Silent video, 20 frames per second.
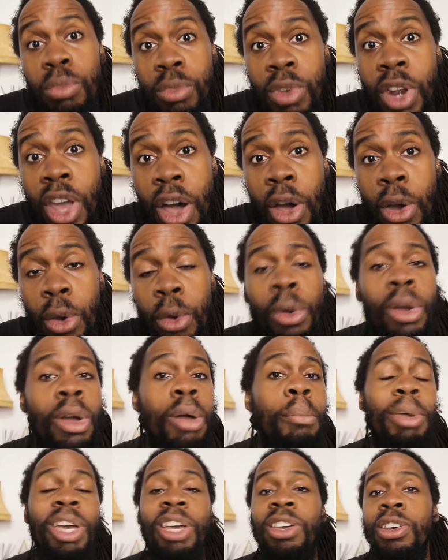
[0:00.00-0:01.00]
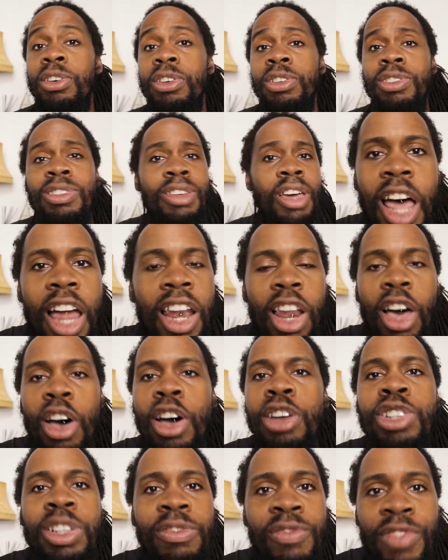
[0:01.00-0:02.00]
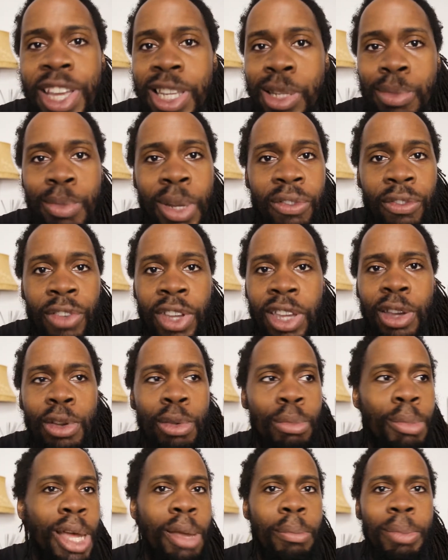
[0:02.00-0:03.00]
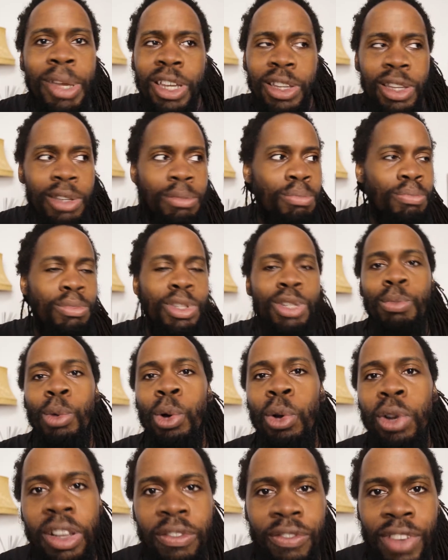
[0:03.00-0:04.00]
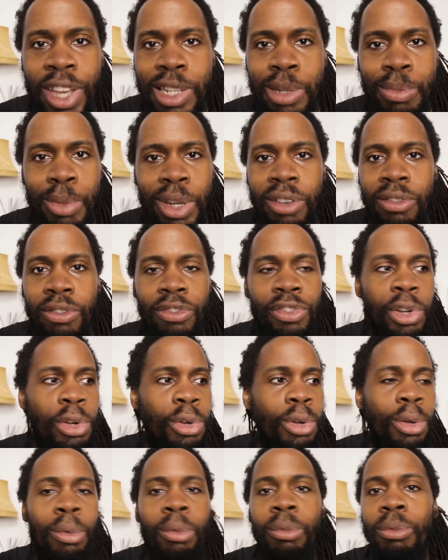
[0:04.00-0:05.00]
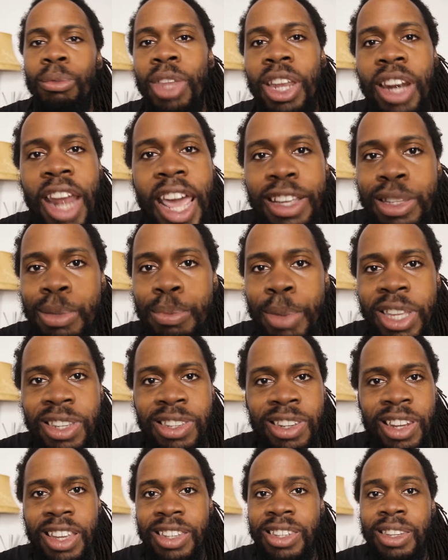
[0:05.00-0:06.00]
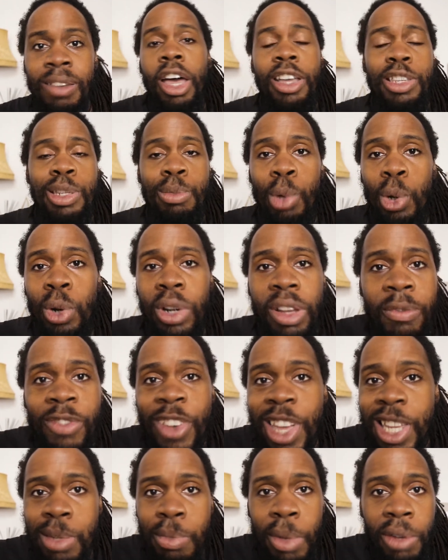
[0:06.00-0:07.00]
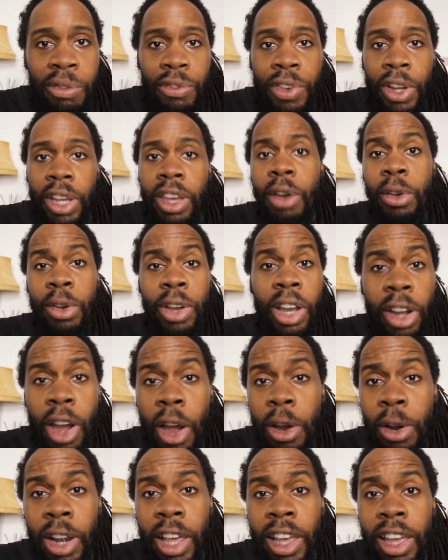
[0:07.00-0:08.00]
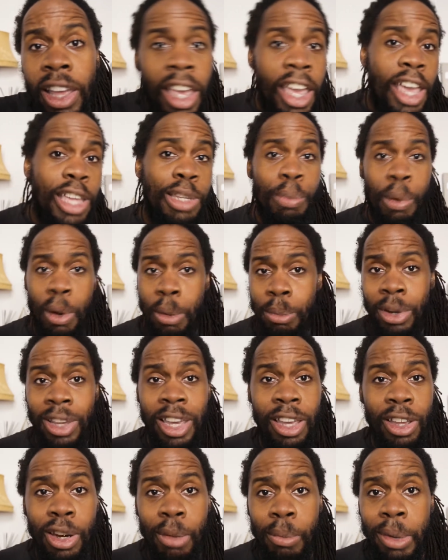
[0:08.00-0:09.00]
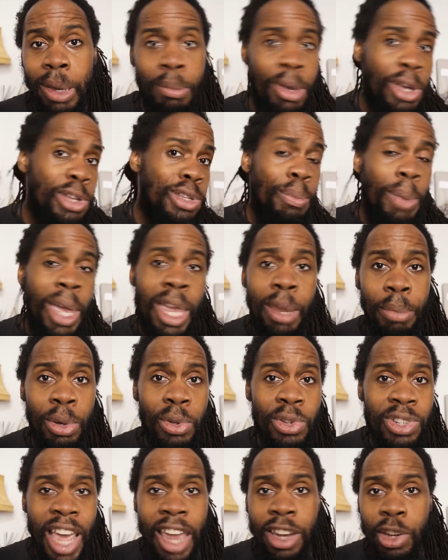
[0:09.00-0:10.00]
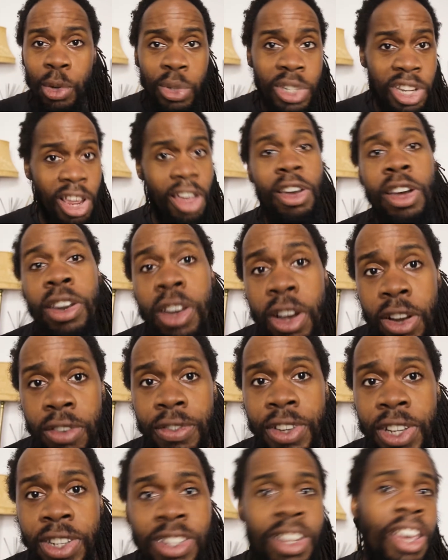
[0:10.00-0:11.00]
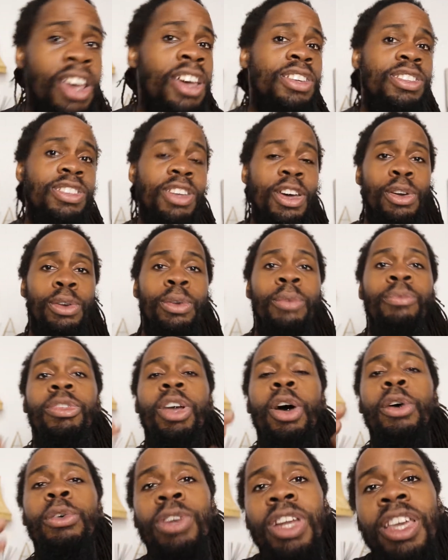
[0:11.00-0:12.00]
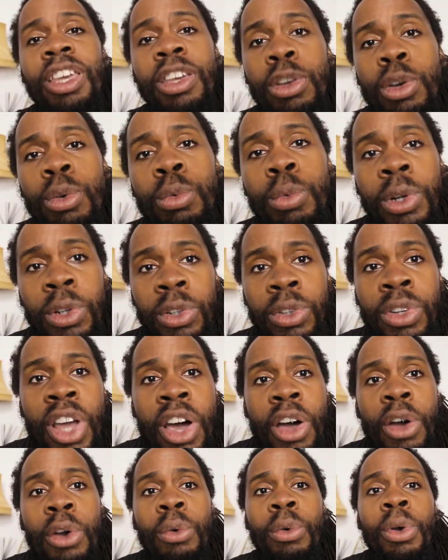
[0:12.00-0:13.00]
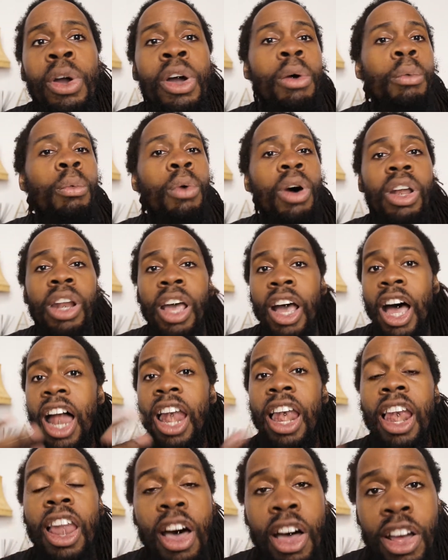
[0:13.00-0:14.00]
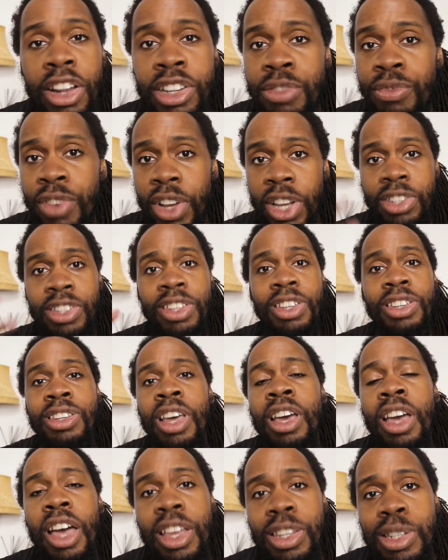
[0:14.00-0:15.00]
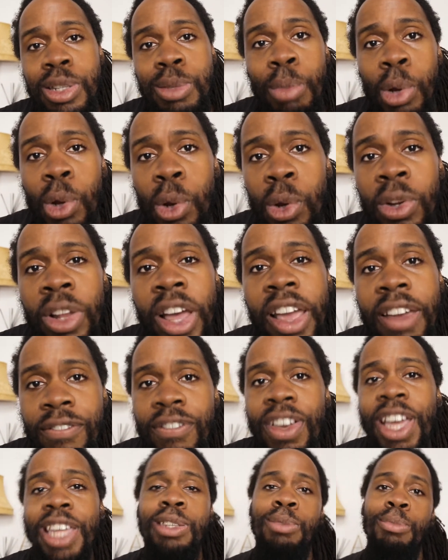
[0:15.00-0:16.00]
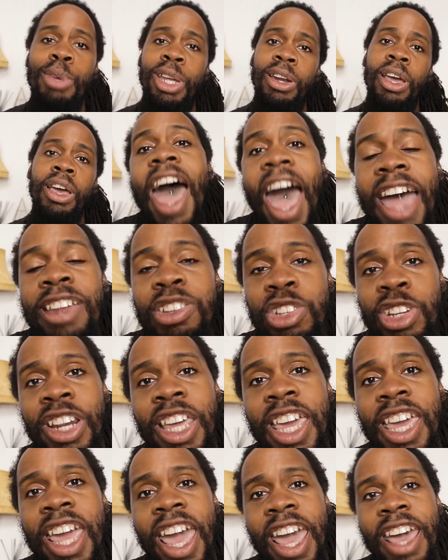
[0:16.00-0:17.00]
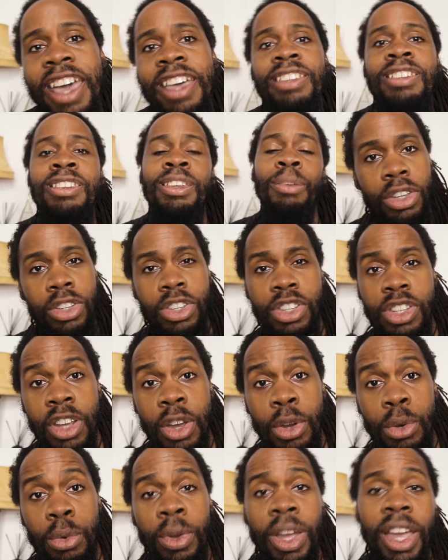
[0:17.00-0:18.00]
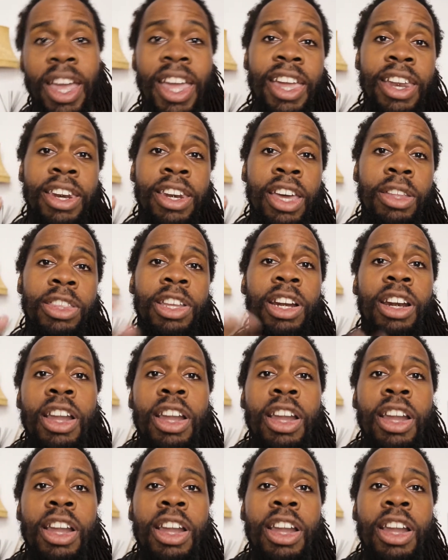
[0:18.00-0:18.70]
know, because a large investment for you might be a small investment for the next business. A small investment for Coca-Cola is probably going to be most people's annual turnovers. So only you will know what a large versus a small investment actually is. So in the